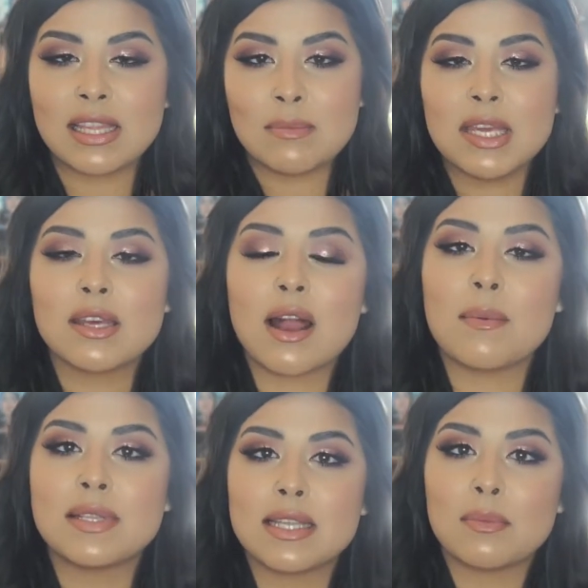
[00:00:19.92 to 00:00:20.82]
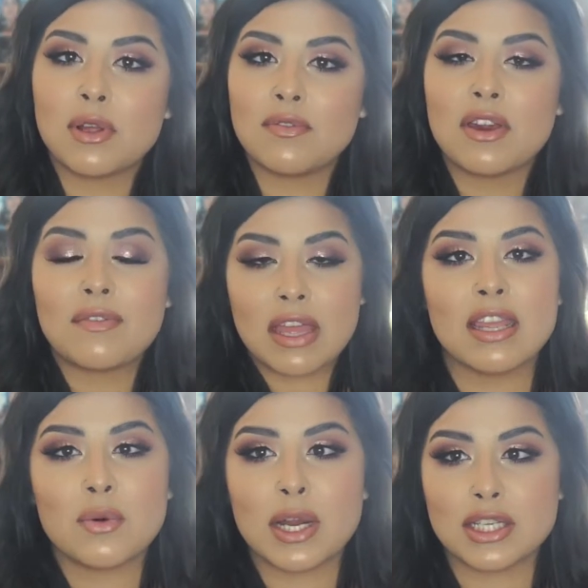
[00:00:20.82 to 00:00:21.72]
Leave me in the comments down below if you have
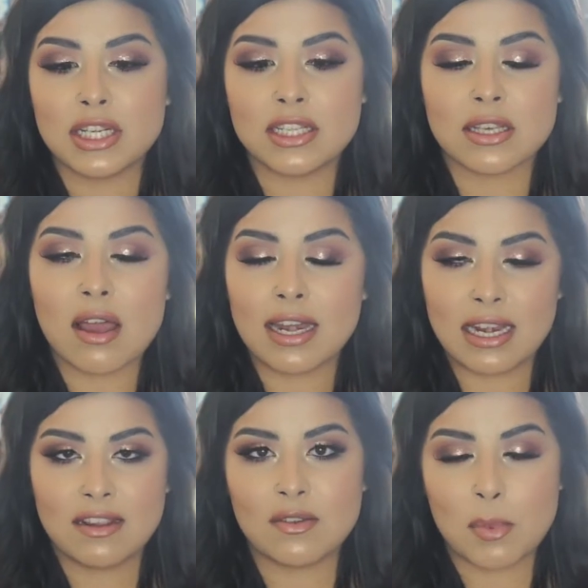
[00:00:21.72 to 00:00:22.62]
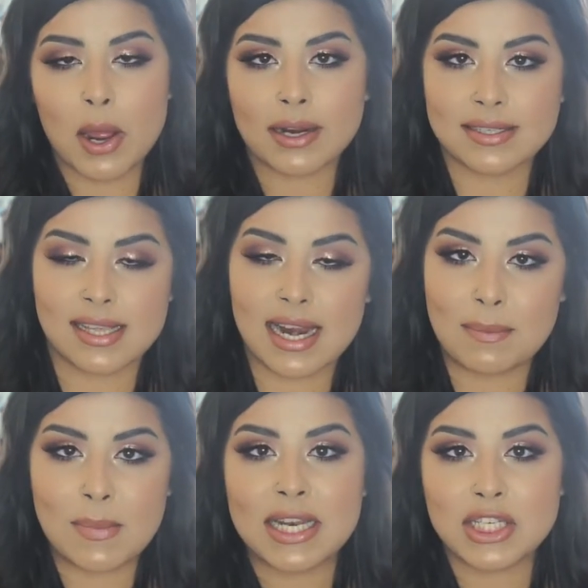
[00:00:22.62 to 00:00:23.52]
any questions on any of the products that
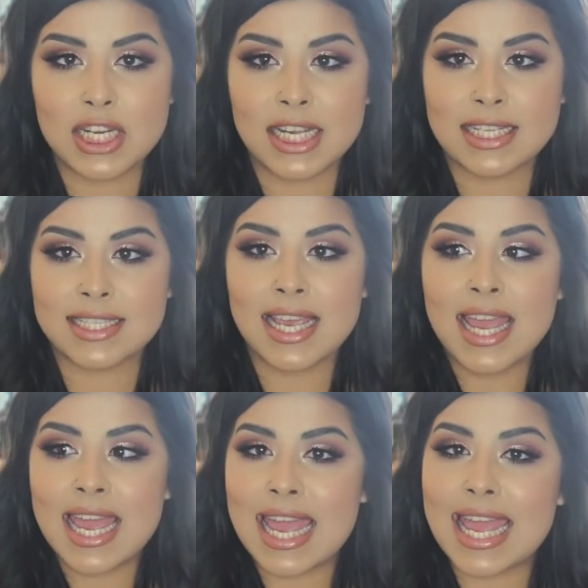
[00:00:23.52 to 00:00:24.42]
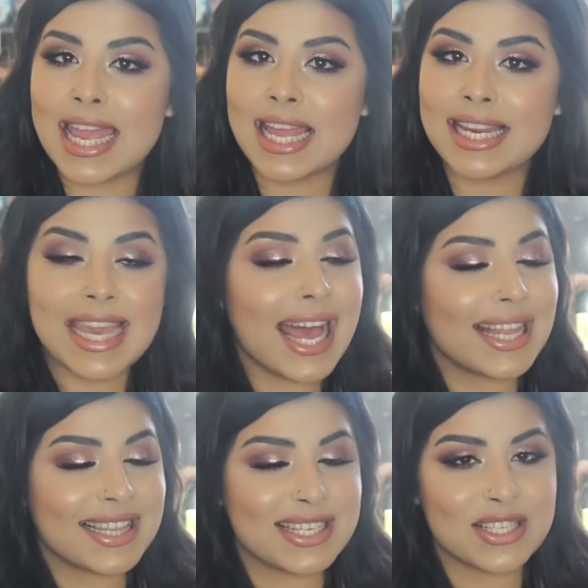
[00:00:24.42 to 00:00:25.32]
I mentioned. And yeah,
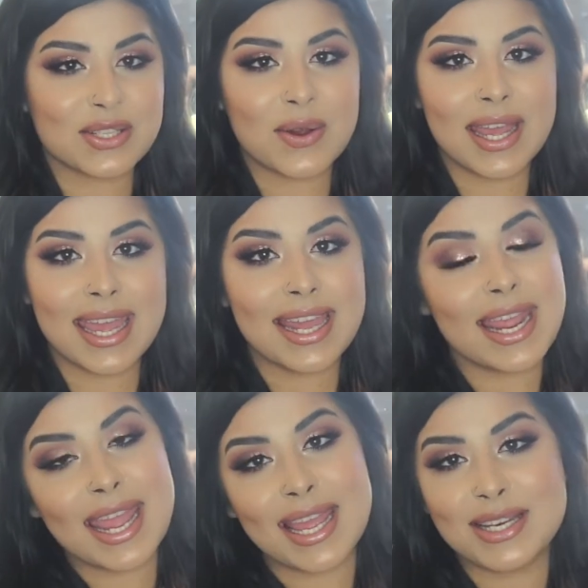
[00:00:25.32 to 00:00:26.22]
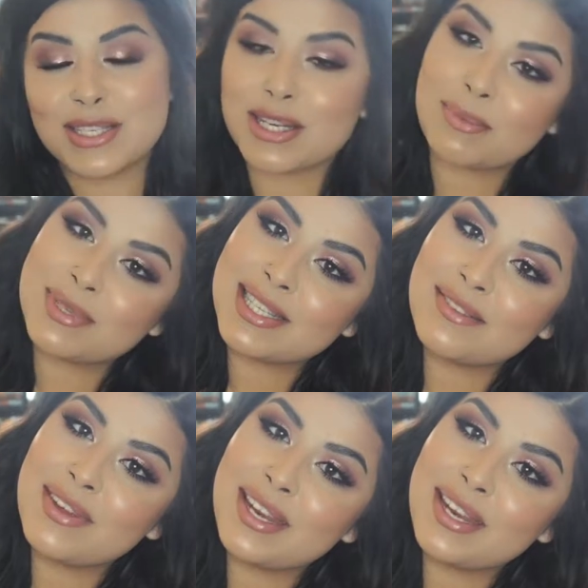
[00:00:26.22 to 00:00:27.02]
let's just go ahead and jump into the